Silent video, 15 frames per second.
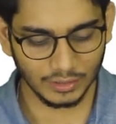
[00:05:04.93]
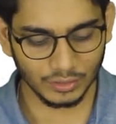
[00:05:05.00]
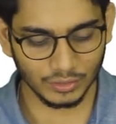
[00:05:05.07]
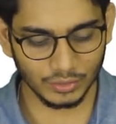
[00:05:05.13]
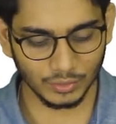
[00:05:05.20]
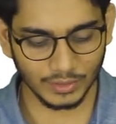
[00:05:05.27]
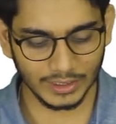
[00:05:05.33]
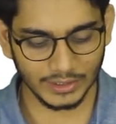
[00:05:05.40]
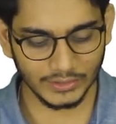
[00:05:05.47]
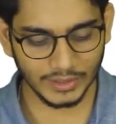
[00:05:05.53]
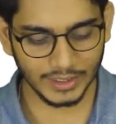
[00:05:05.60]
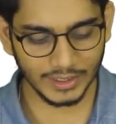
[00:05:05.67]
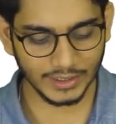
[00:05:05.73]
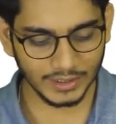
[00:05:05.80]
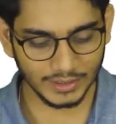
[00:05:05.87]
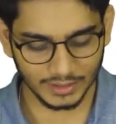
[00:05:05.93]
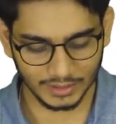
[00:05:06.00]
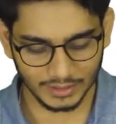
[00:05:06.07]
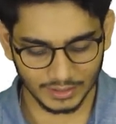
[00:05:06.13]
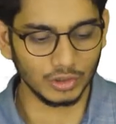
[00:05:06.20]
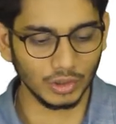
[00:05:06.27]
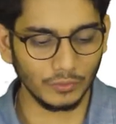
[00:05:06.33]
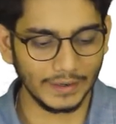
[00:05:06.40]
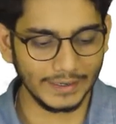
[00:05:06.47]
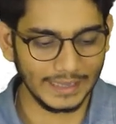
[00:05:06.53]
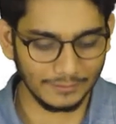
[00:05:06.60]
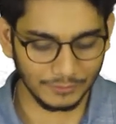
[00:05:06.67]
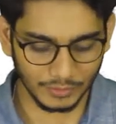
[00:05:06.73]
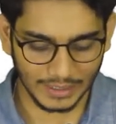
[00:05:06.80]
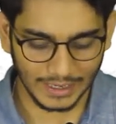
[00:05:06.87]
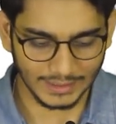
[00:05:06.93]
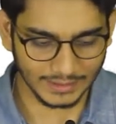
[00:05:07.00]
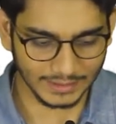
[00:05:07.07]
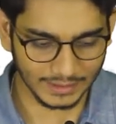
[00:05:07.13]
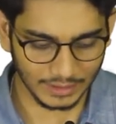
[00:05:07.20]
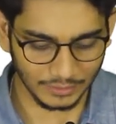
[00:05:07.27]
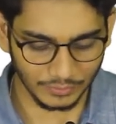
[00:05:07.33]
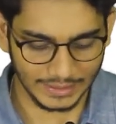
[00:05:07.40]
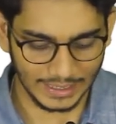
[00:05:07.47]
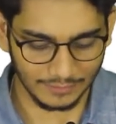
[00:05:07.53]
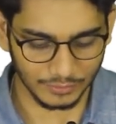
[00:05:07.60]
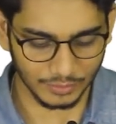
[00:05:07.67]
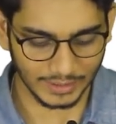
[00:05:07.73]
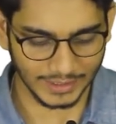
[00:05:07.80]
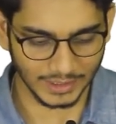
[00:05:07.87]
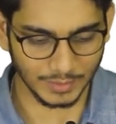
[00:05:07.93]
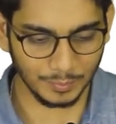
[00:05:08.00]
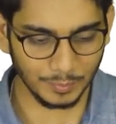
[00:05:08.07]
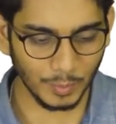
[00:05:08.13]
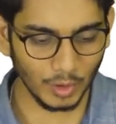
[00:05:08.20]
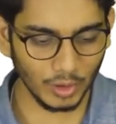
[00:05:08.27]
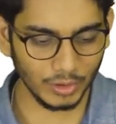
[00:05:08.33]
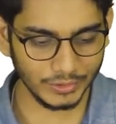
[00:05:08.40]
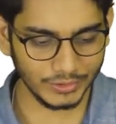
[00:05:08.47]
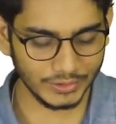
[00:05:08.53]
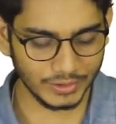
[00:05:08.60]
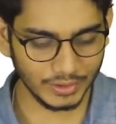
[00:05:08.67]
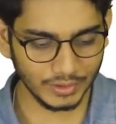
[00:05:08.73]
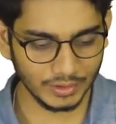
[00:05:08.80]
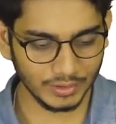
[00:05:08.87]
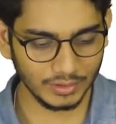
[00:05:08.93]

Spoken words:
200. So what you have to write here, we have to write post.